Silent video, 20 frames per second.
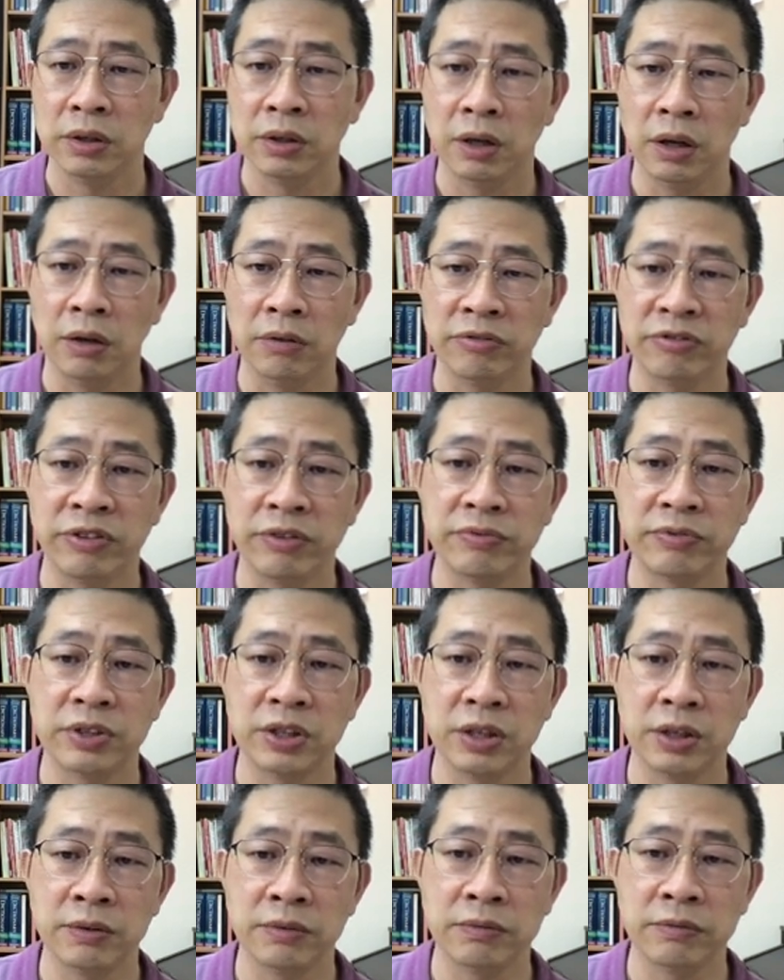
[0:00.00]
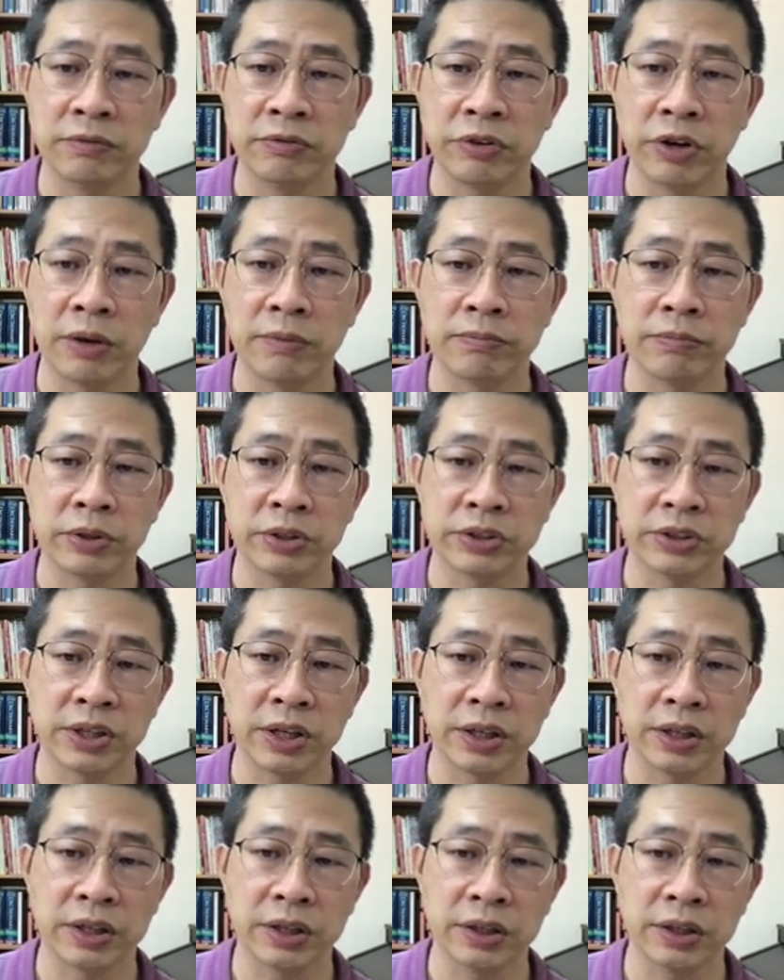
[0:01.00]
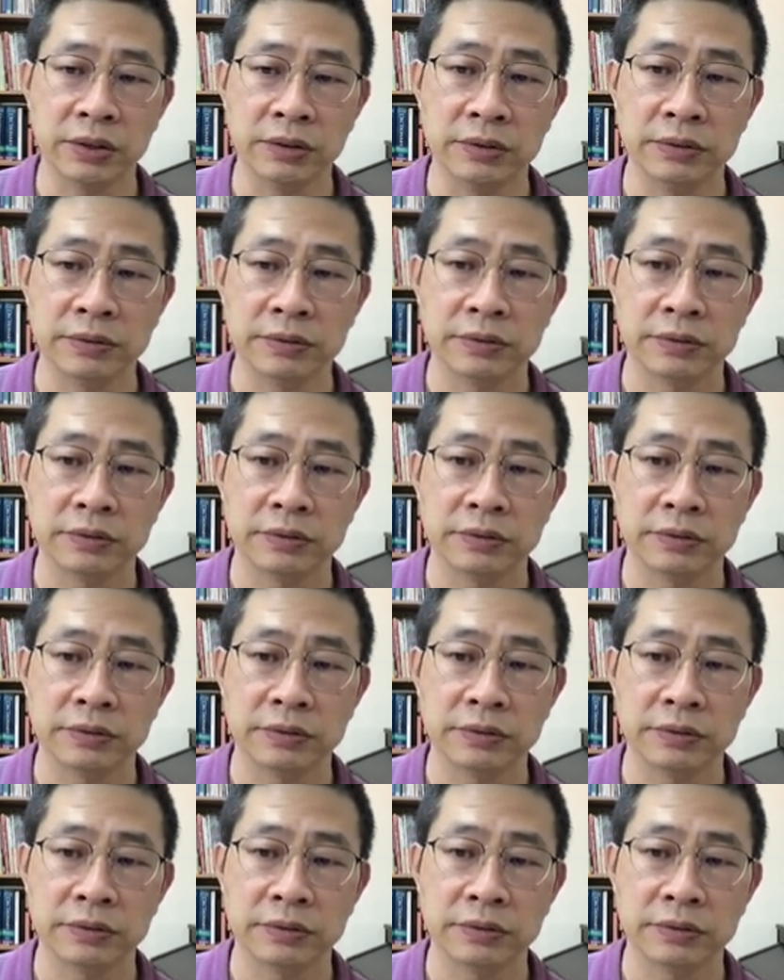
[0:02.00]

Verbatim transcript: uh, 15 frame per second.